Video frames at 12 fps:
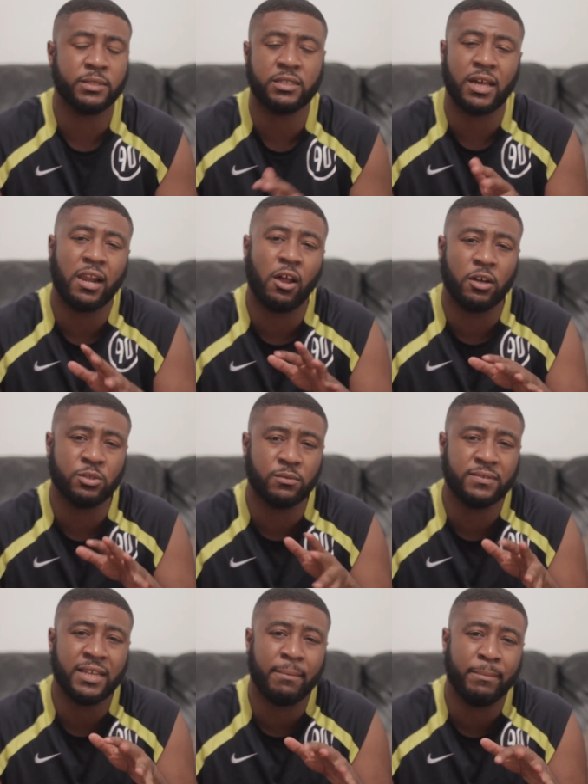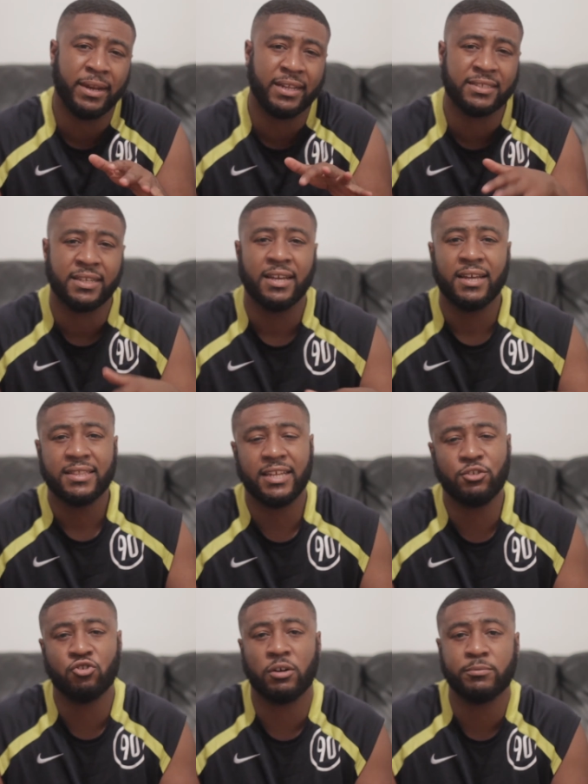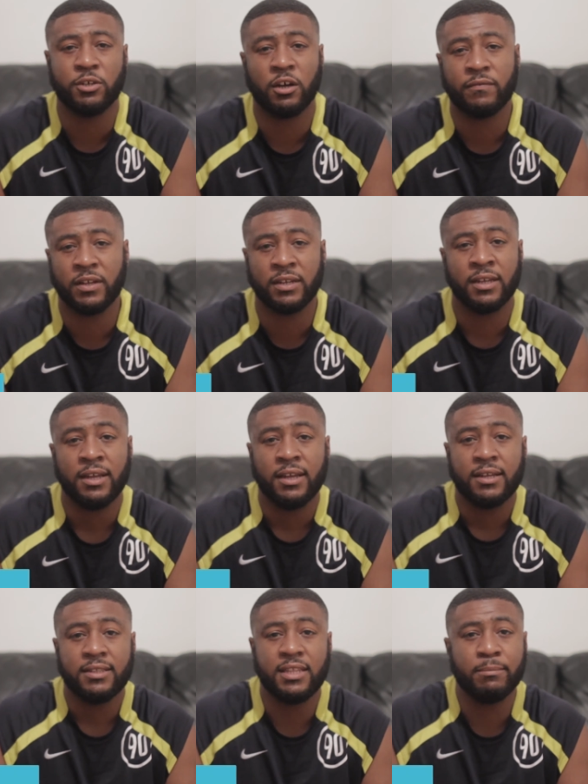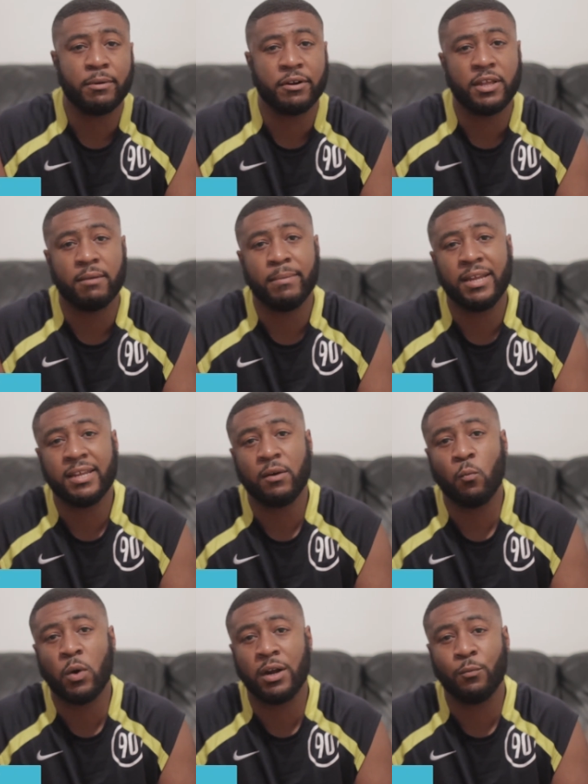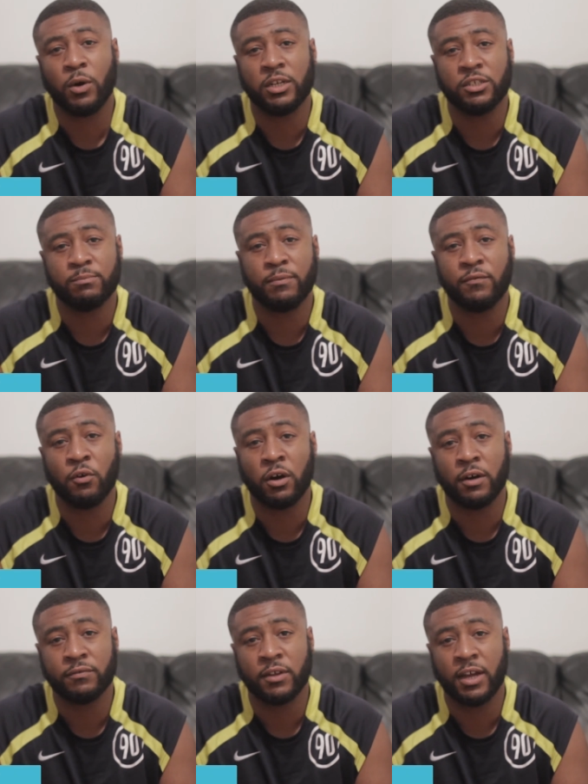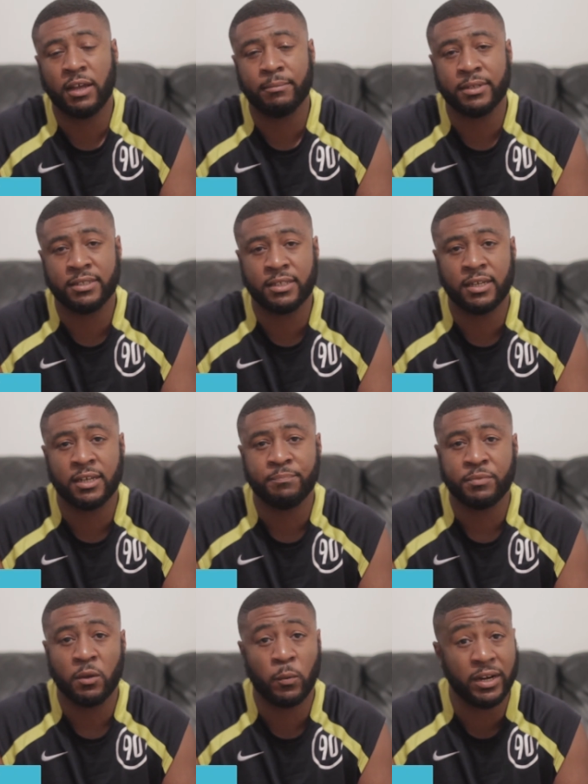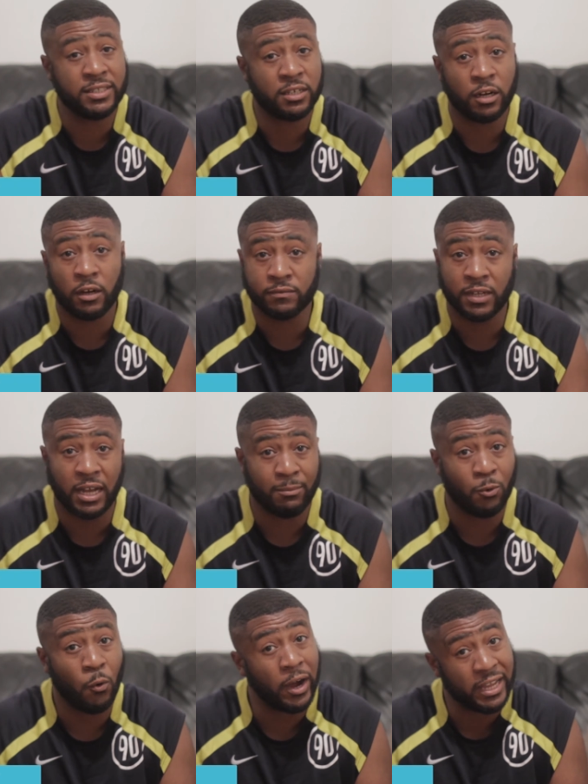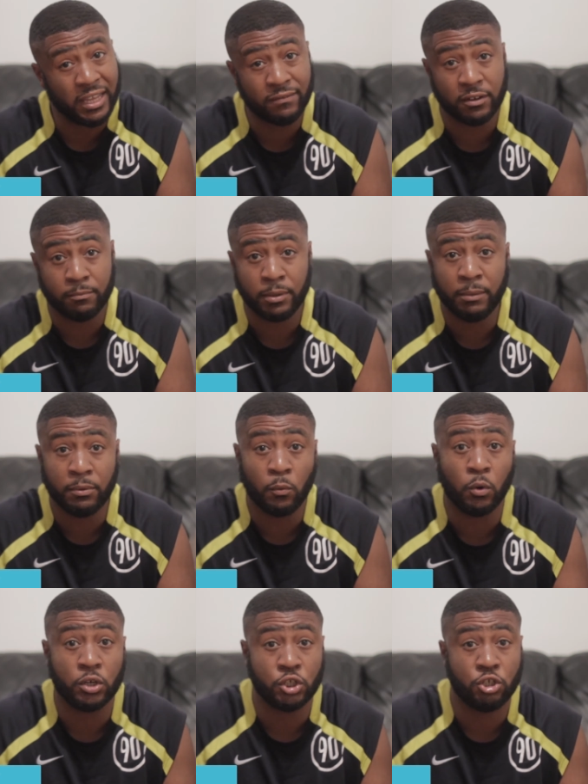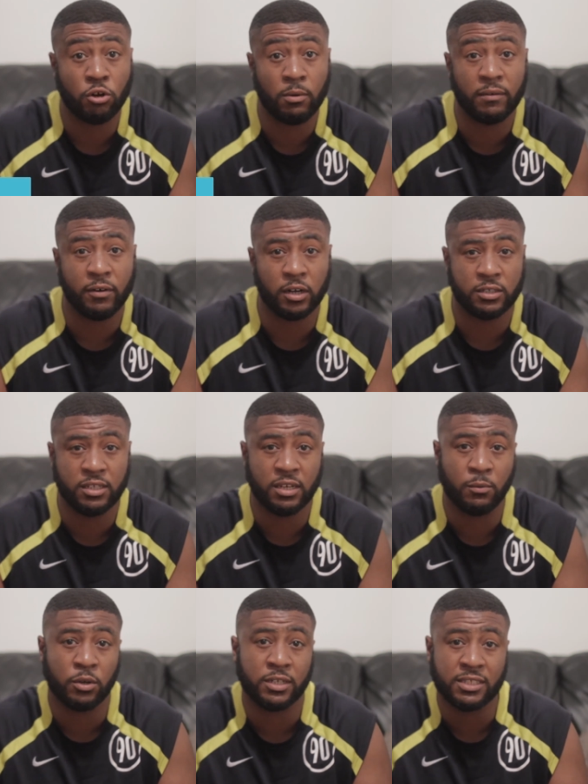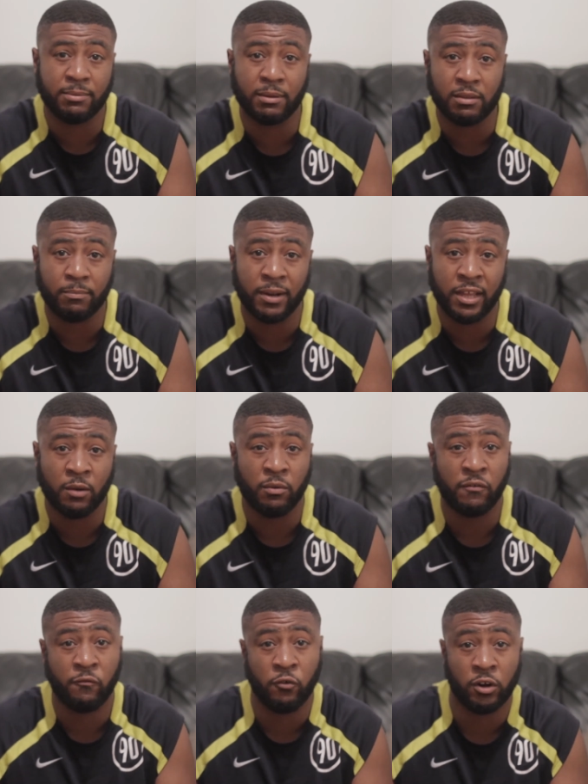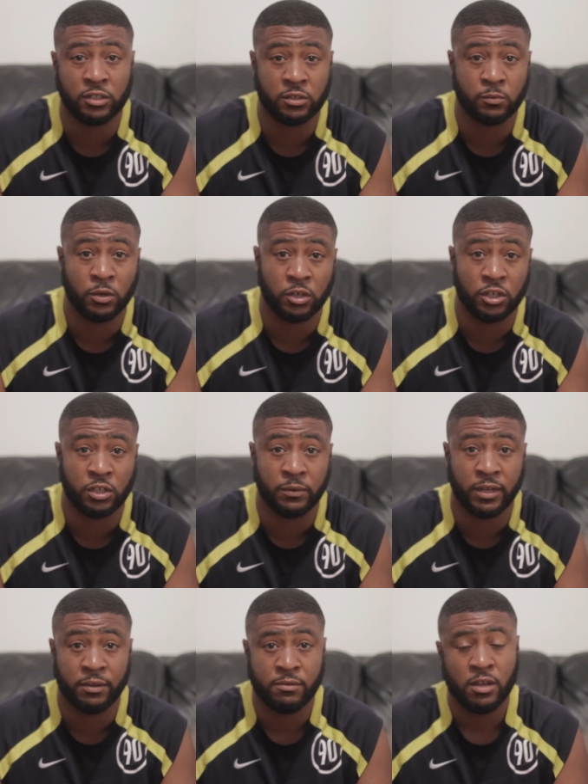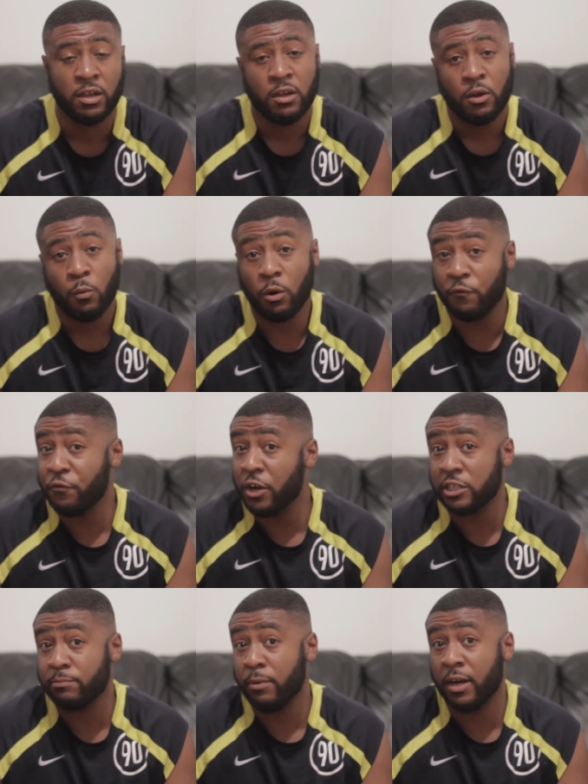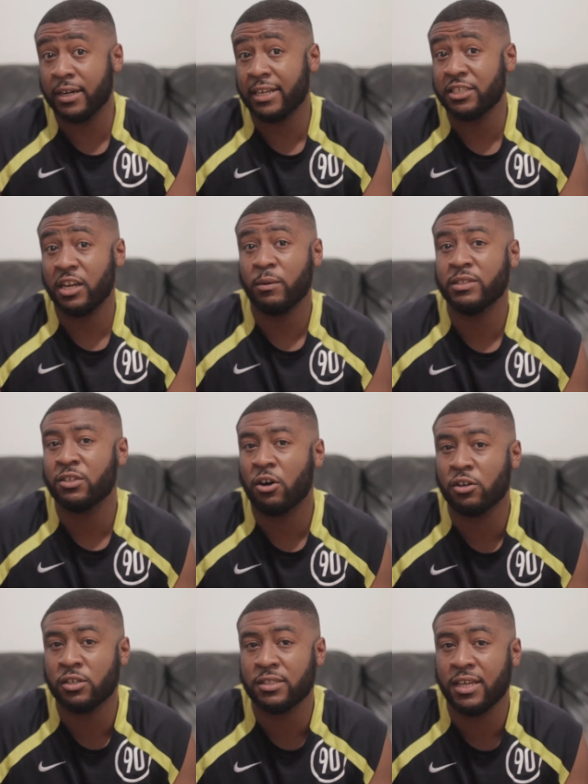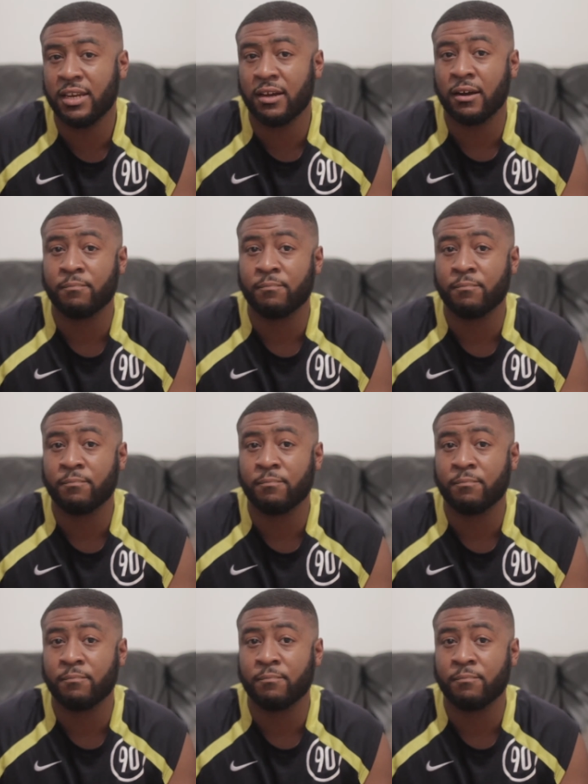It's that last sort of 10 minutes they dropped off and Di Maria made it 1-1 before half time and uh, went into half time quite even. People weren't sure whether Argentina were going to step up the plate or France were going to do it. Well, first blood actually went to Argentina.